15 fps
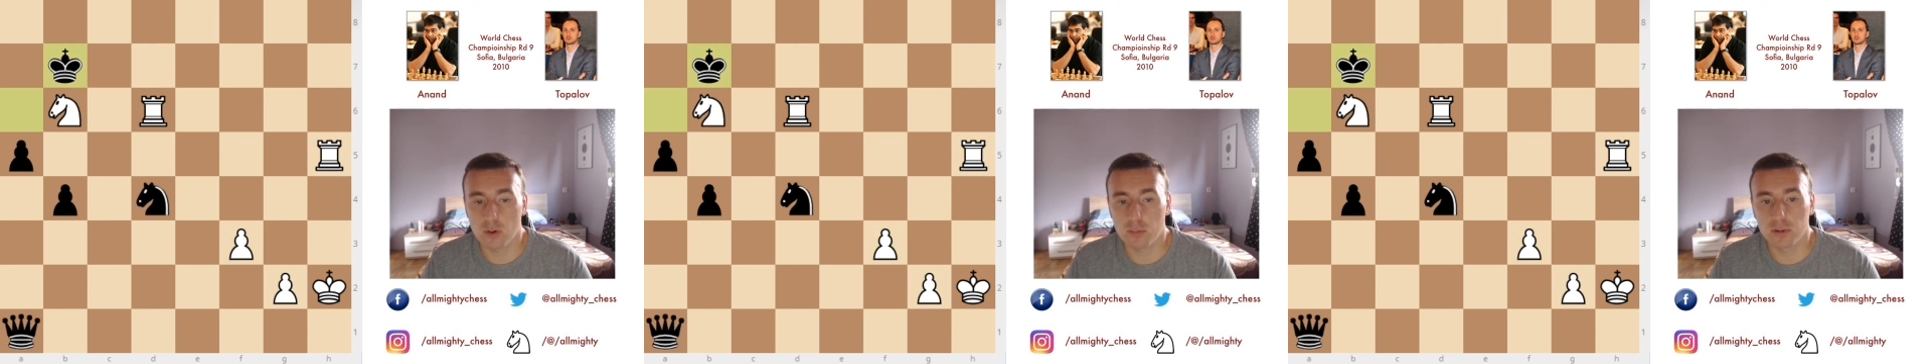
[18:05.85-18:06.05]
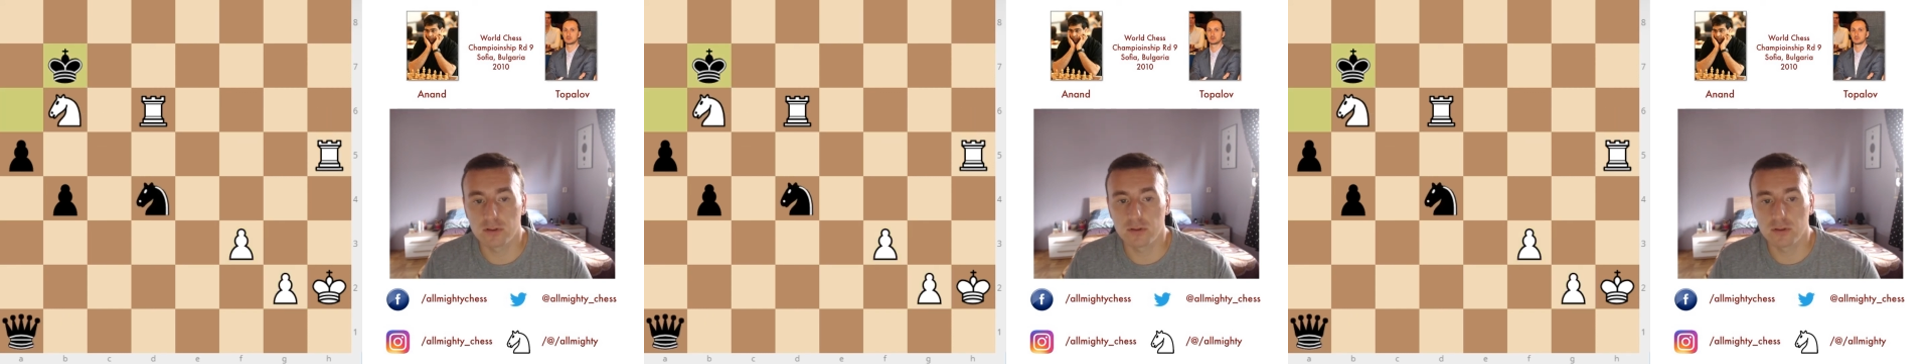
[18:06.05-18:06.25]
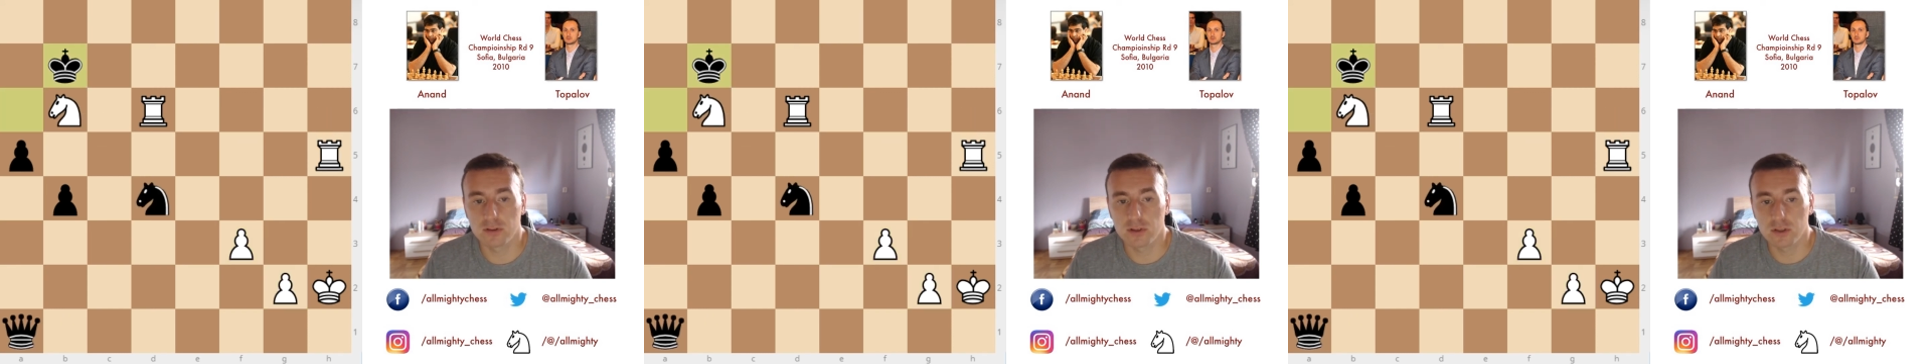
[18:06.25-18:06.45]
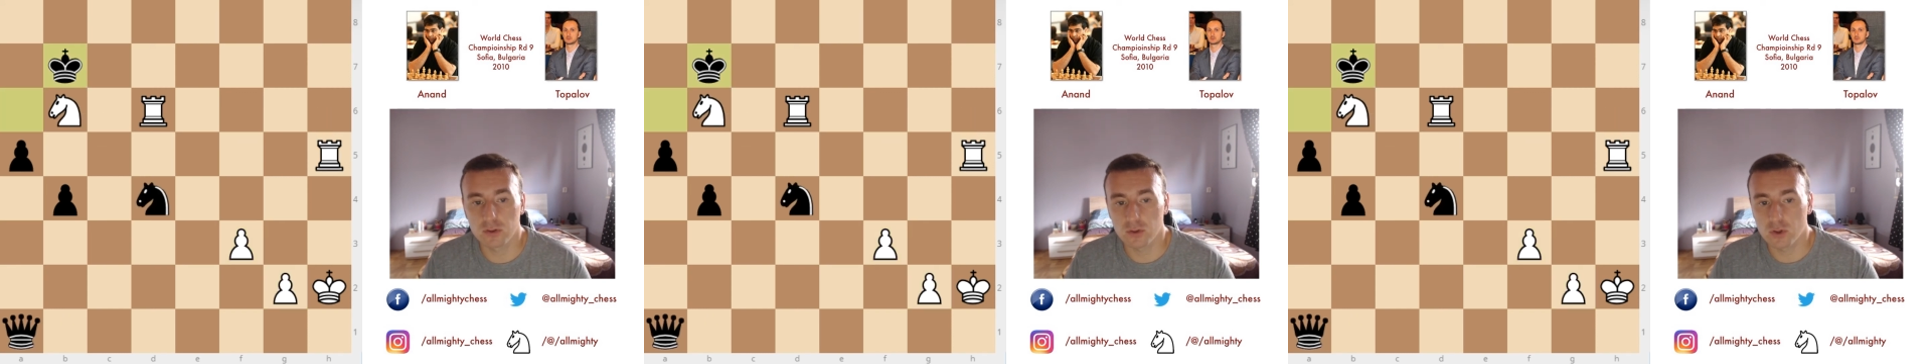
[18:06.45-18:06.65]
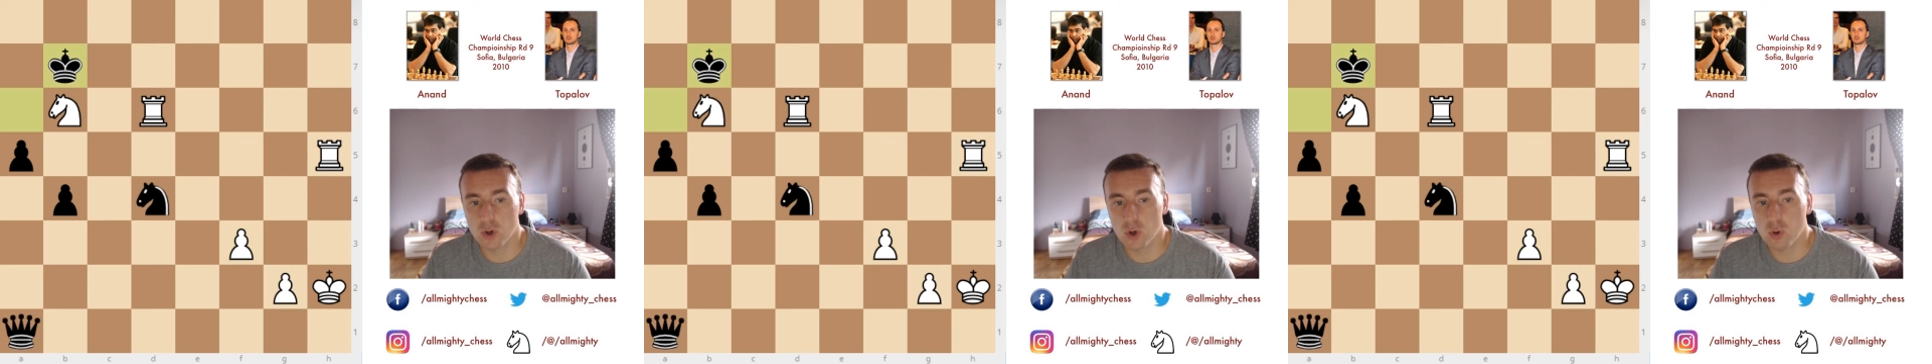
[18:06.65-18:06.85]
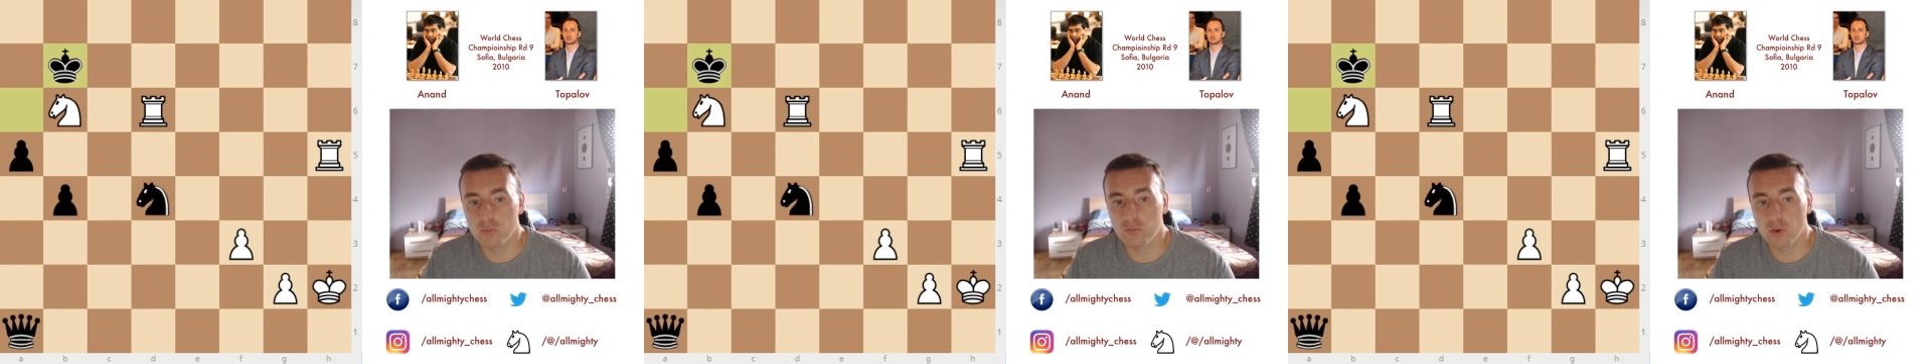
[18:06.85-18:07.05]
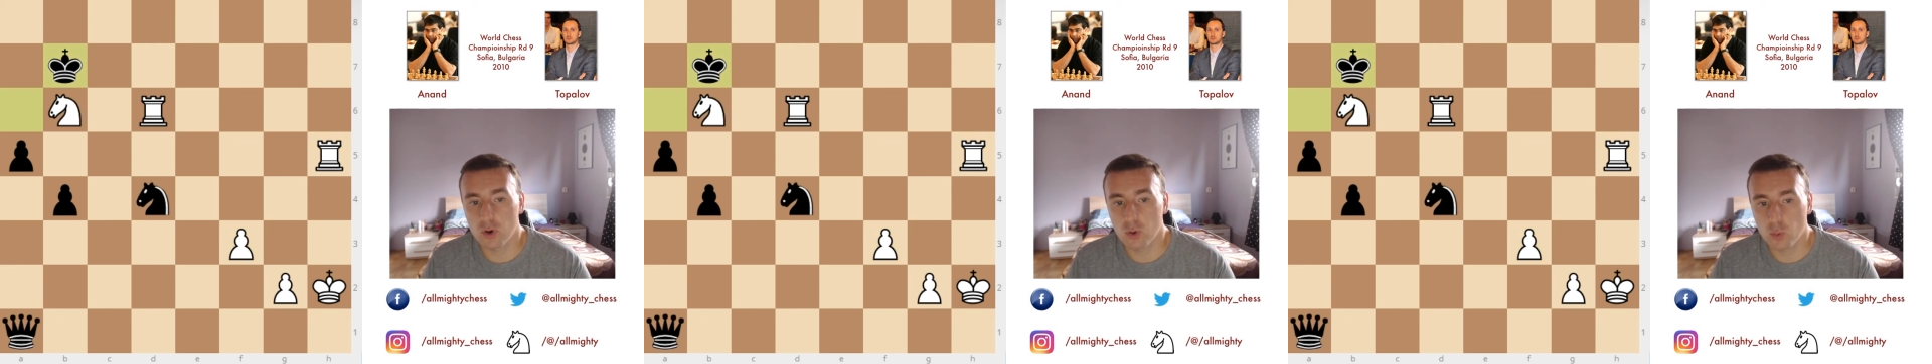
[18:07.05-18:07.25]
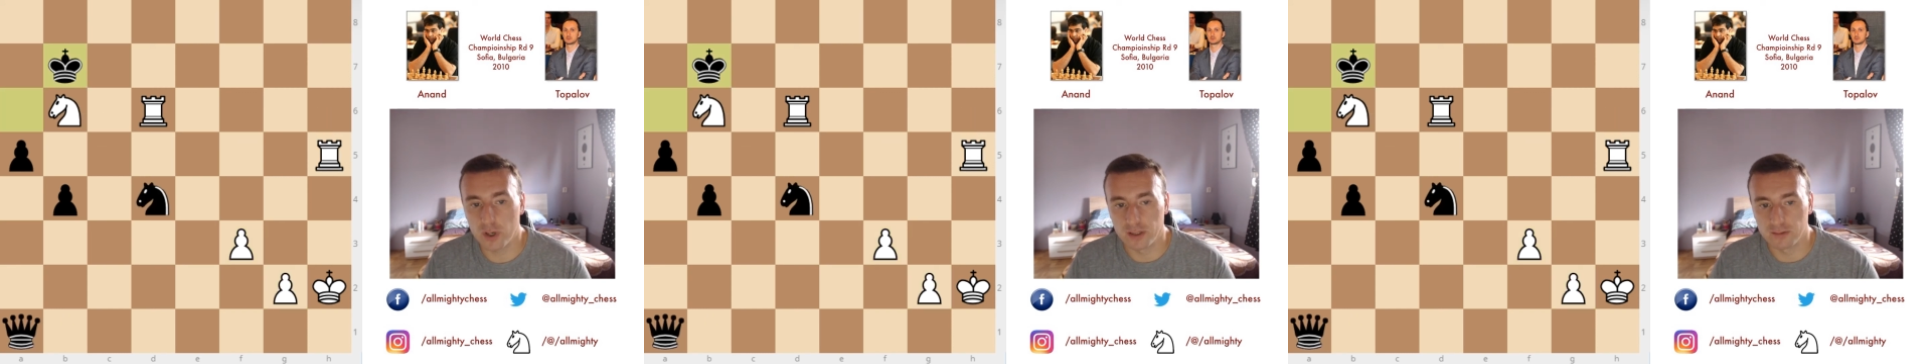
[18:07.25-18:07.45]
opportunity to go for
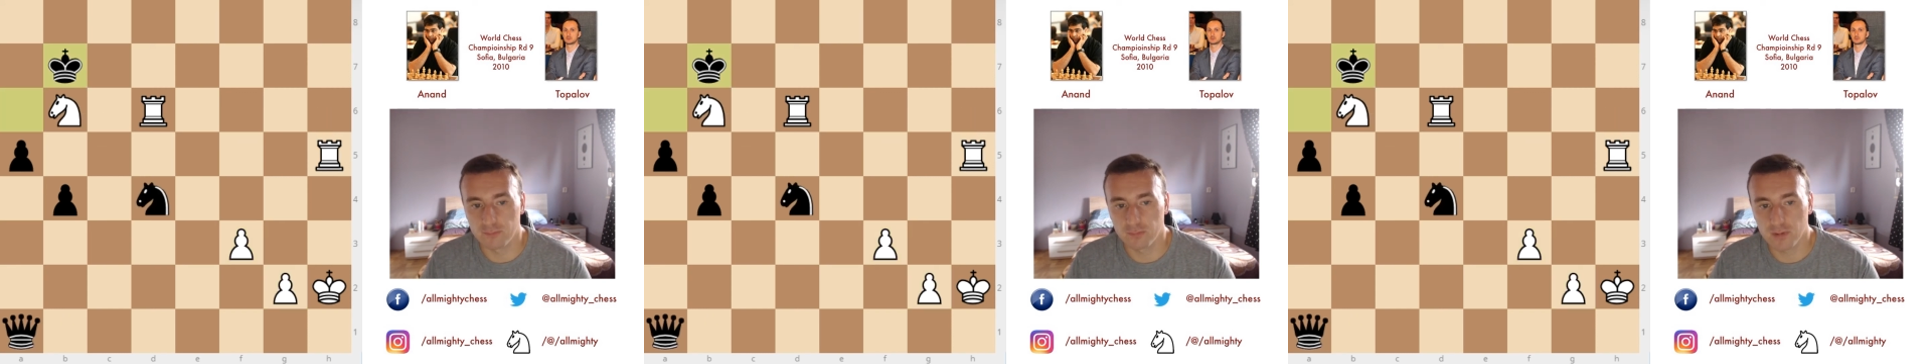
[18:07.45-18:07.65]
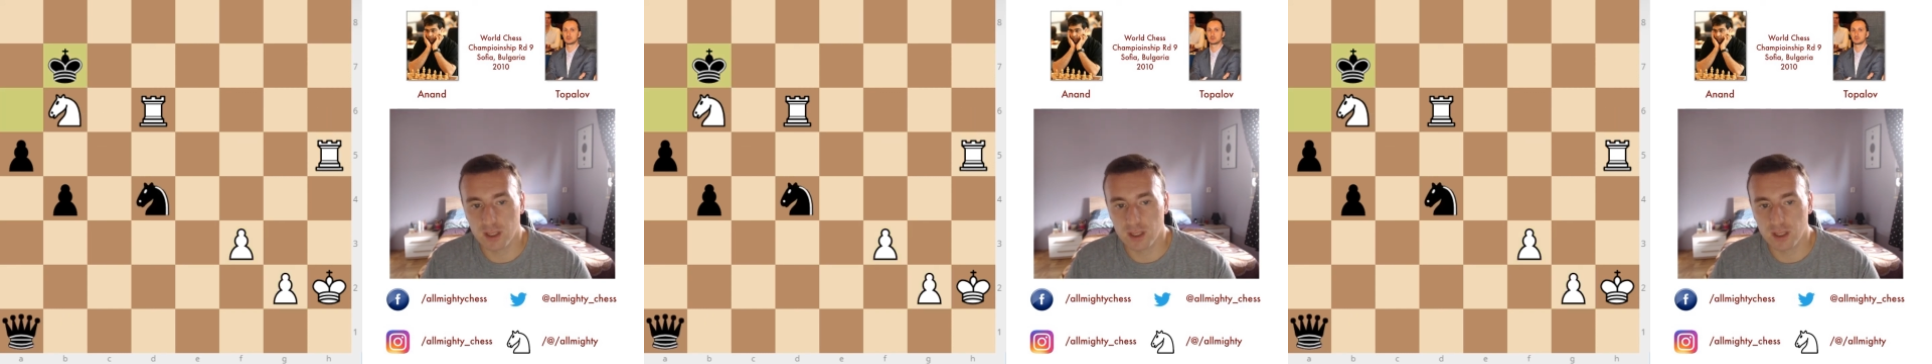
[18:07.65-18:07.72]
a win.